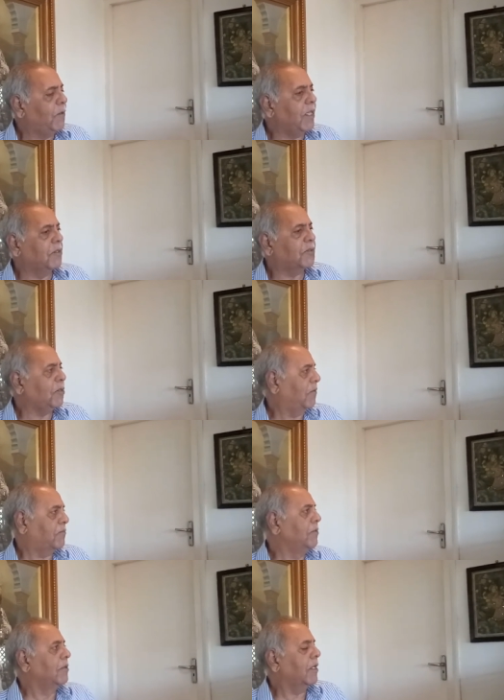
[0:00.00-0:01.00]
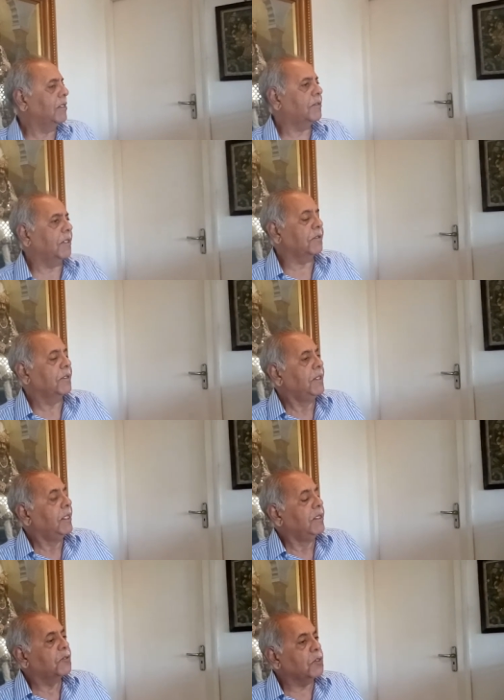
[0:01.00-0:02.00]
well softened as such.
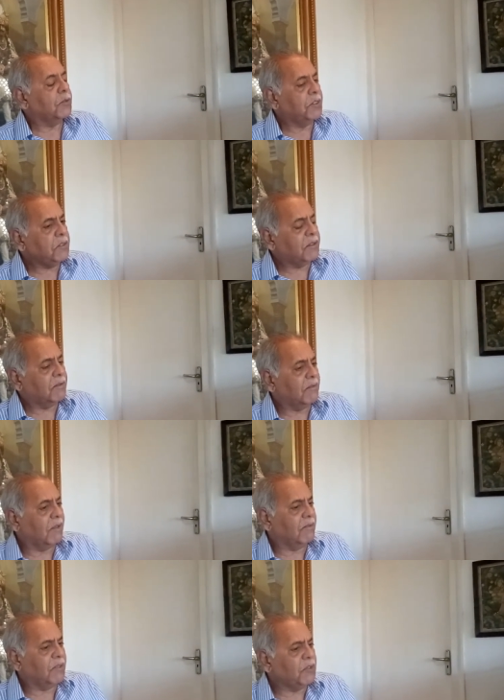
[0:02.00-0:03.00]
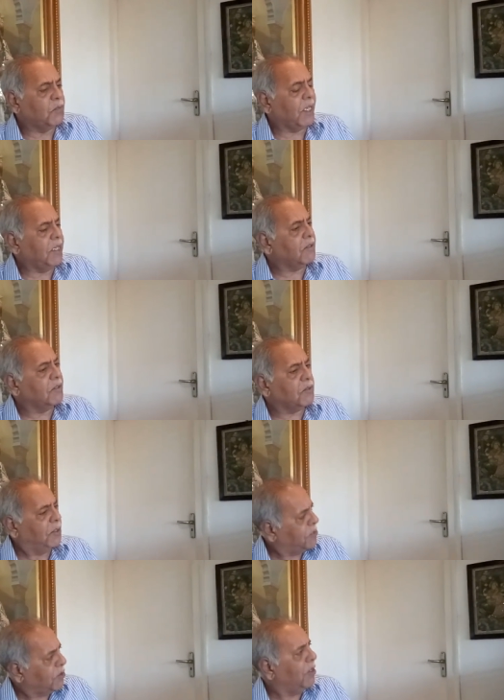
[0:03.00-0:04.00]
So this this wicket has
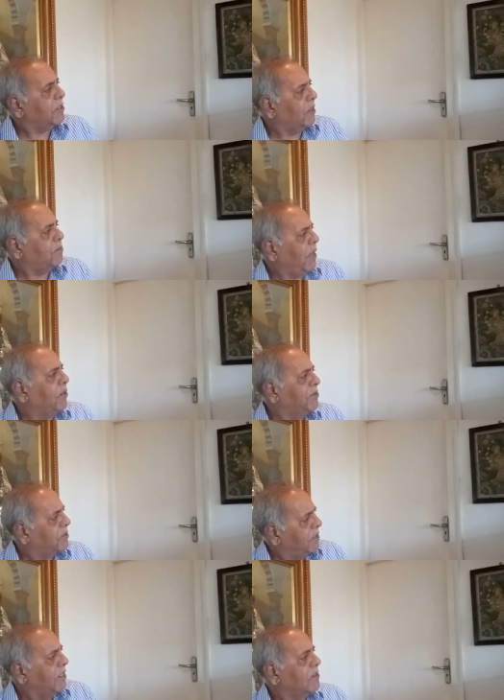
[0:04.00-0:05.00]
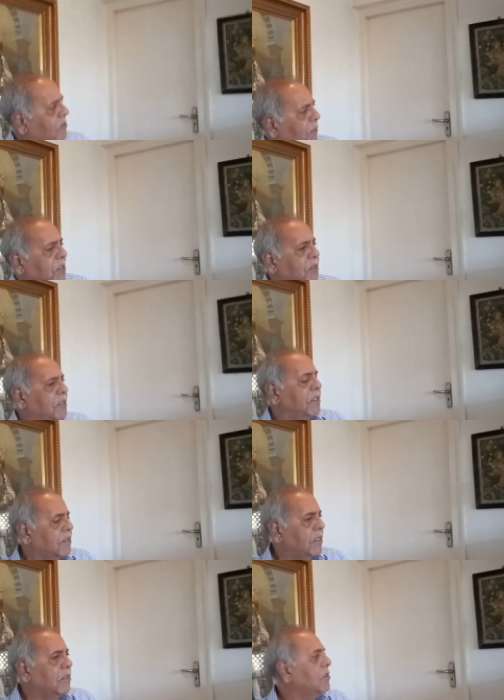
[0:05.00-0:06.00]
also got that bounce and that
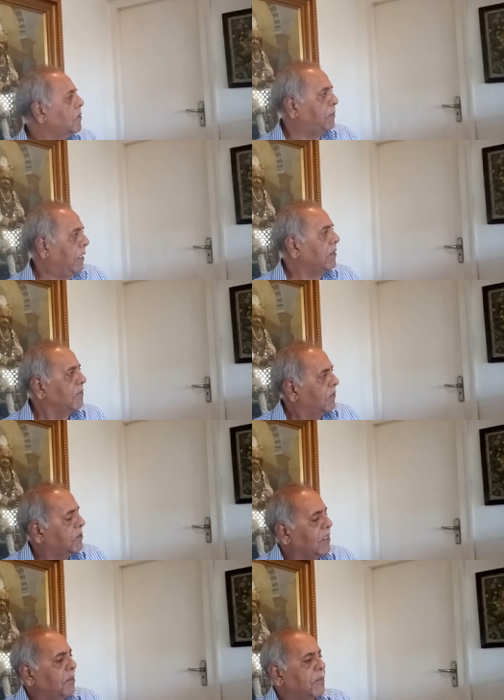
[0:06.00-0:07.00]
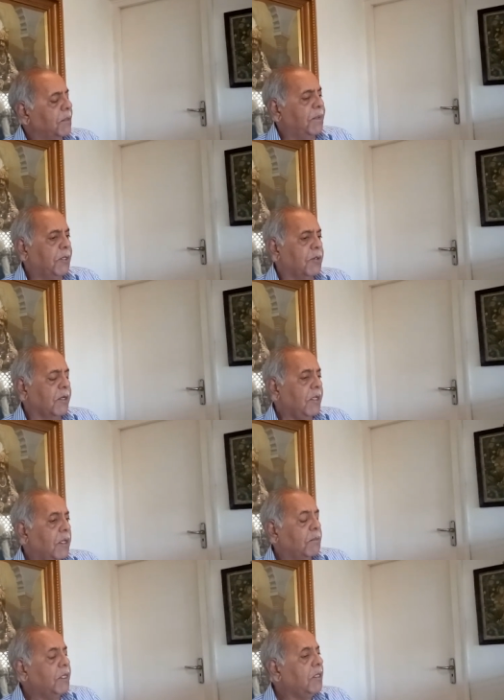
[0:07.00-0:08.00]
sponginess and the spin which comes about.
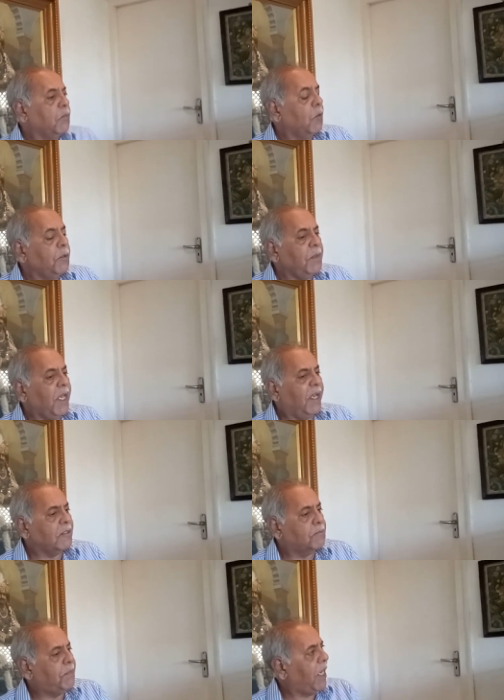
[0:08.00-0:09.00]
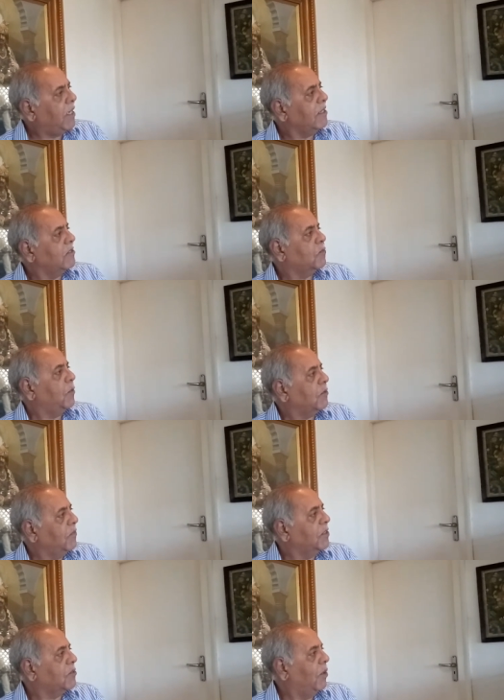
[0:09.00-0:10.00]
But it won't be as bad as
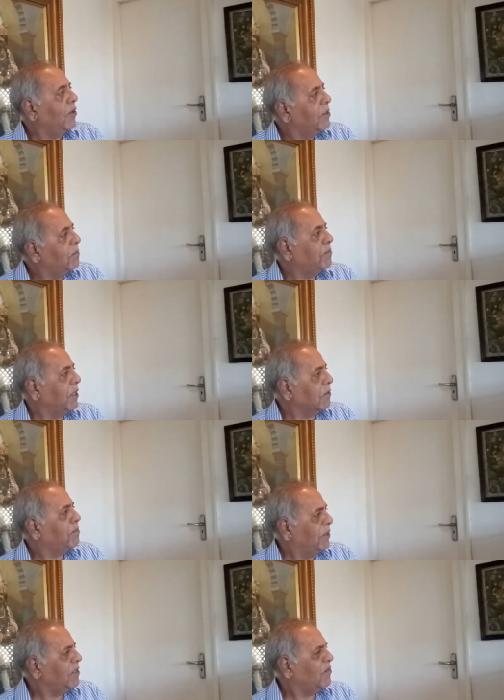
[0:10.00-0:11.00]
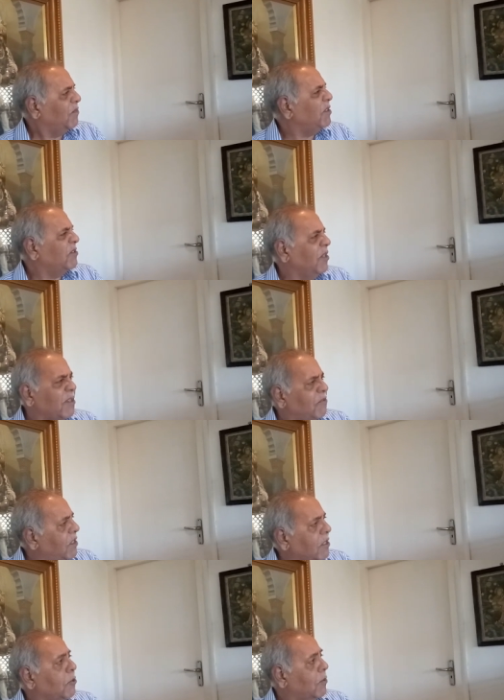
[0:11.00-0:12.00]
what we saw in Perth. Perth okay. was not a
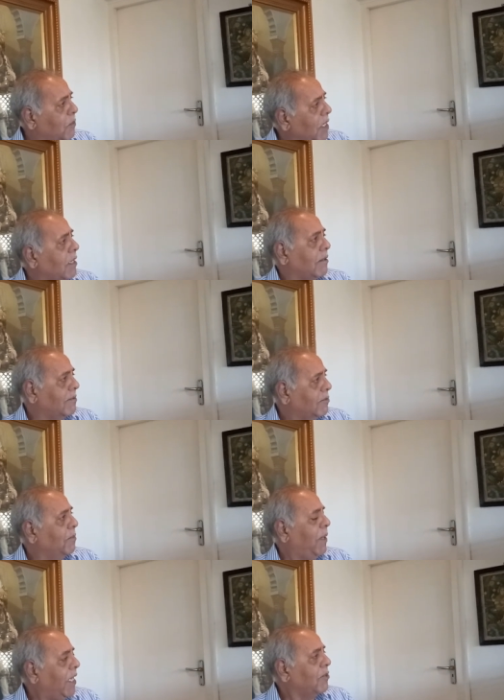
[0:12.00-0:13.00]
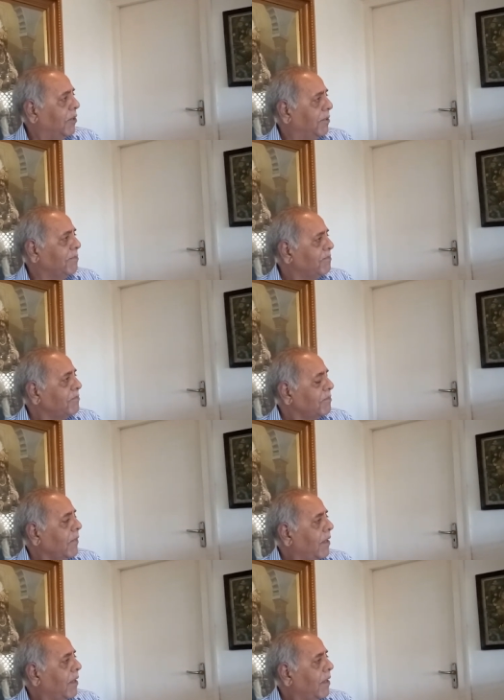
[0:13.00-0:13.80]
very good wicket to bat on. Yeah.